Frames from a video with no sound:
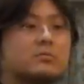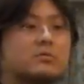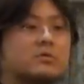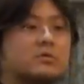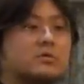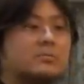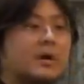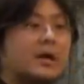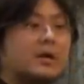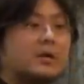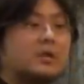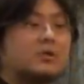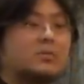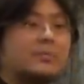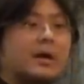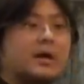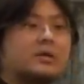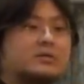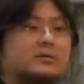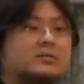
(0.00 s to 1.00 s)
You might, you
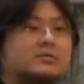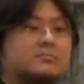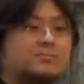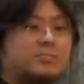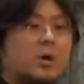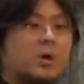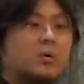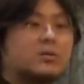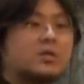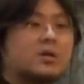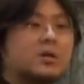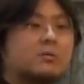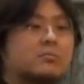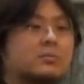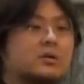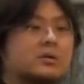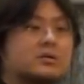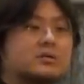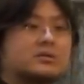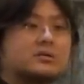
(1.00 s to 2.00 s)
might poke them,
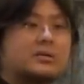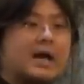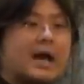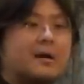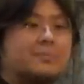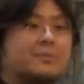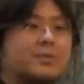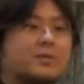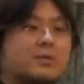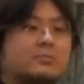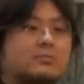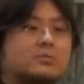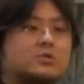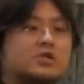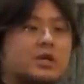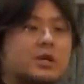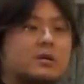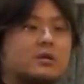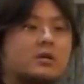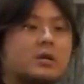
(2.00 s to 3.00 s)
tap them
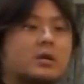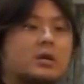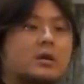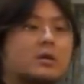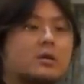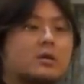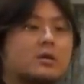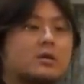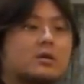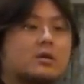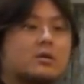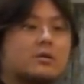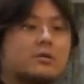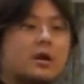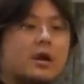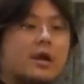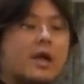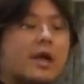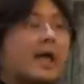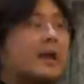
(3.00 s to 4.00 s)
gently,
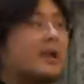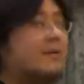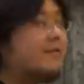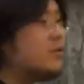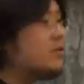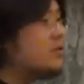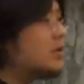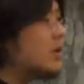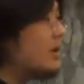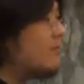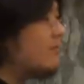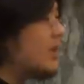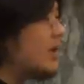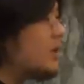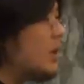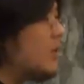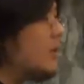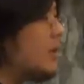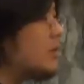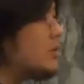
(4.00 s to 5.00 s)
right? And if you don't, if they
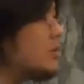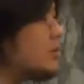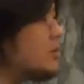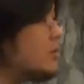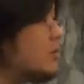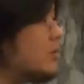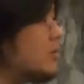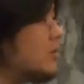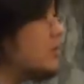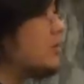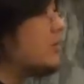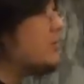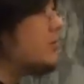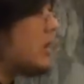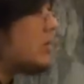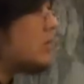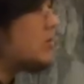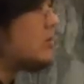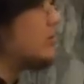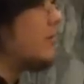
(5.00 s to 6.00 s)
don't, what do you do? You
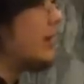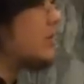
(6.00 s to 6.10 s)
might, you